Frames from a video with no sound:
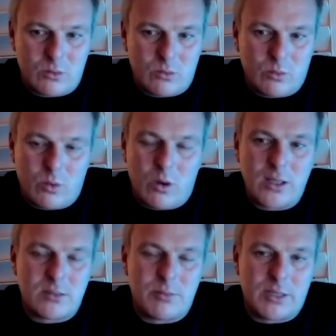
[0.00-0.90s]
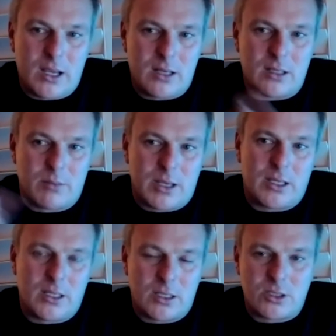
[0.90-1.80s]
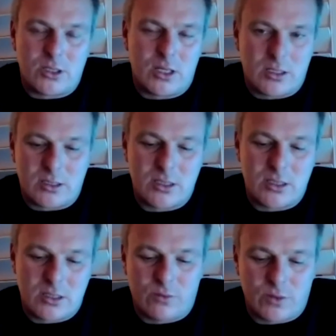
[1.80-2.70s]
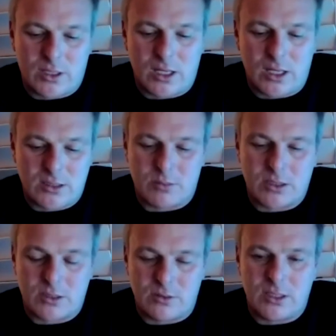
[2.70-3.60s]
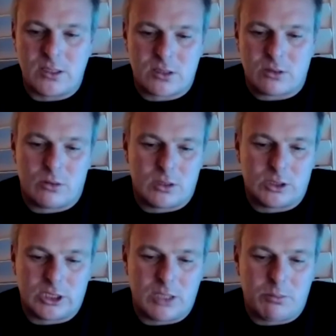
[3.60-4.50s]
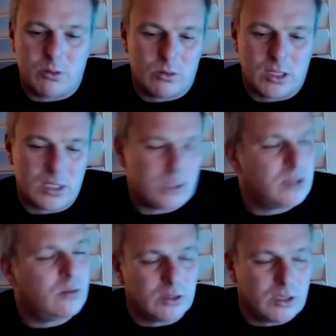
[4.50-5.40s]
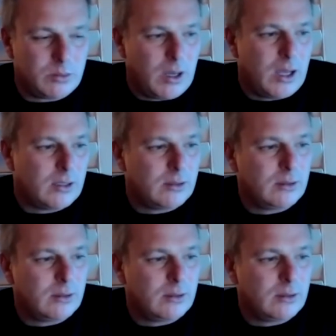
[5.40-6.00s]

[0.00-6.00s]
why is the mechanic making a decision for a customer to install a cheaper or a lesser quality part?